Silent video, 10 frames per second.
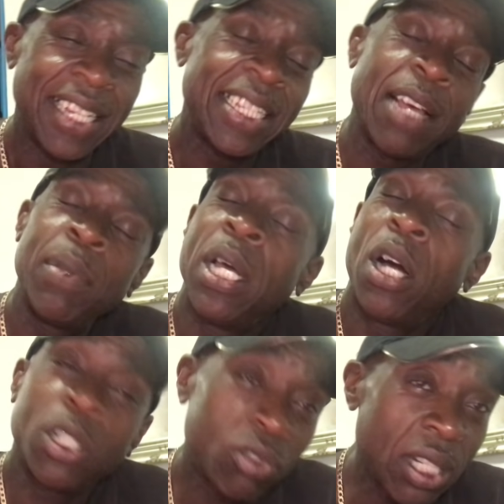Yeah,
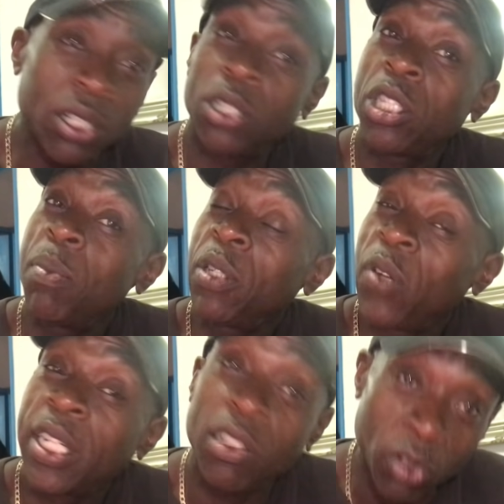Australia got so much
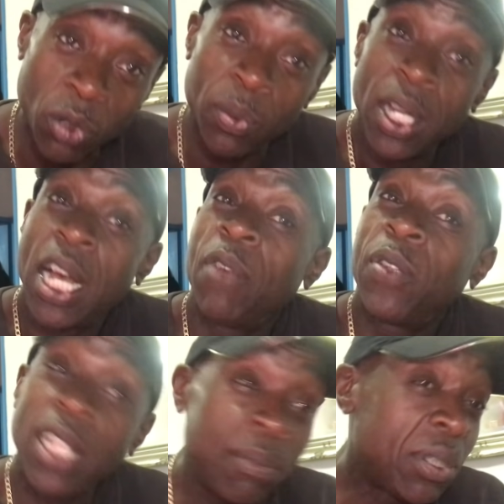fucking room, and for
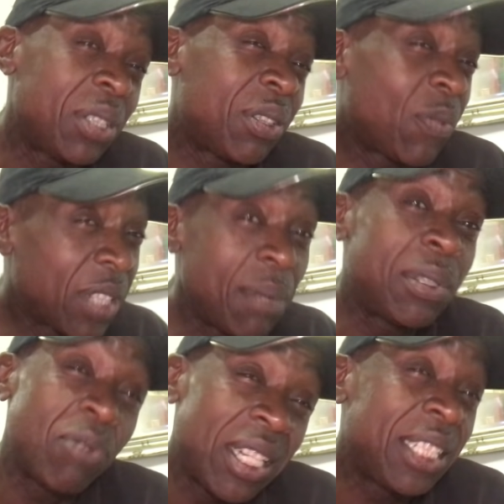them
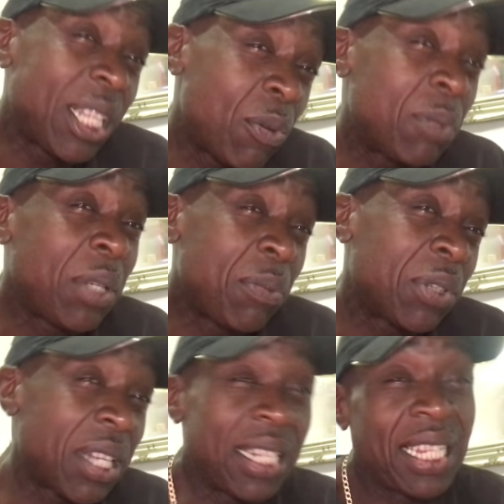to really deal with people
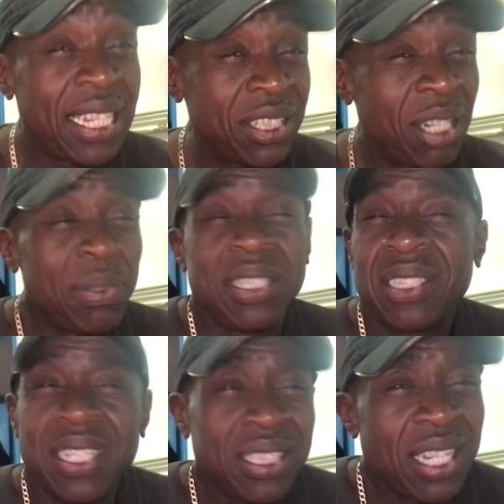like that, do you know what I mean?
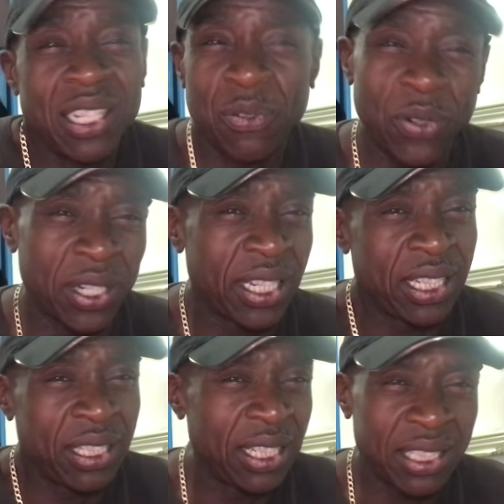It's kind of
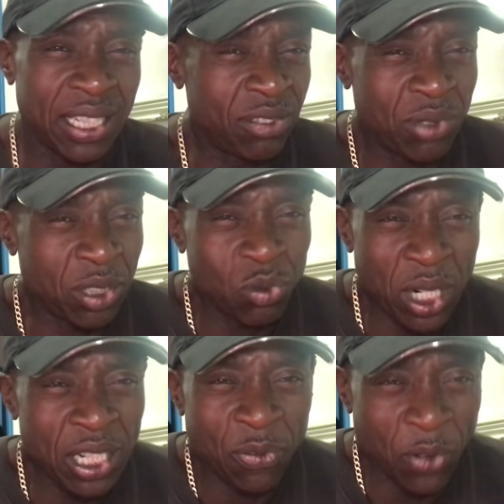fucking. It's
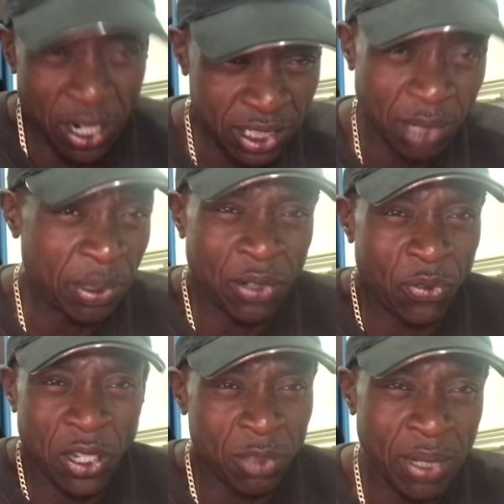really fucked up in the
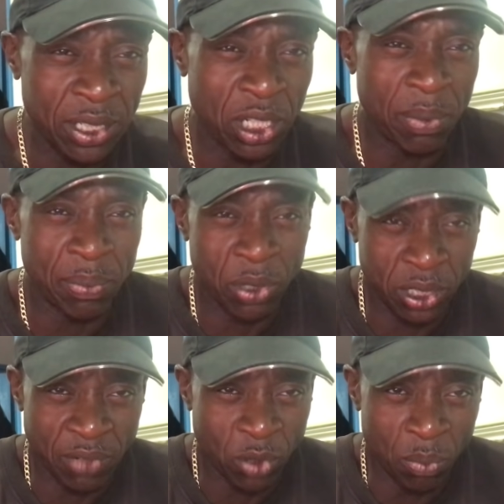first place. Do you know what I mean?
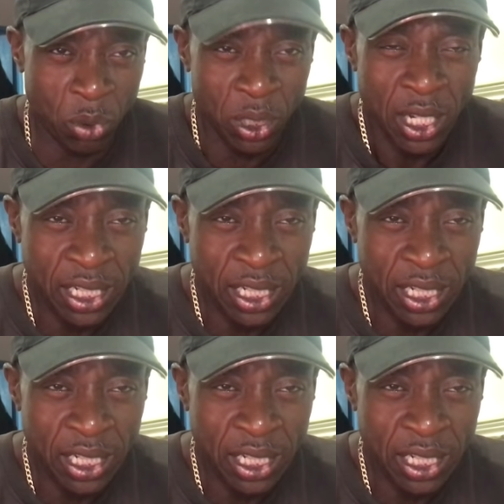Because they've got more.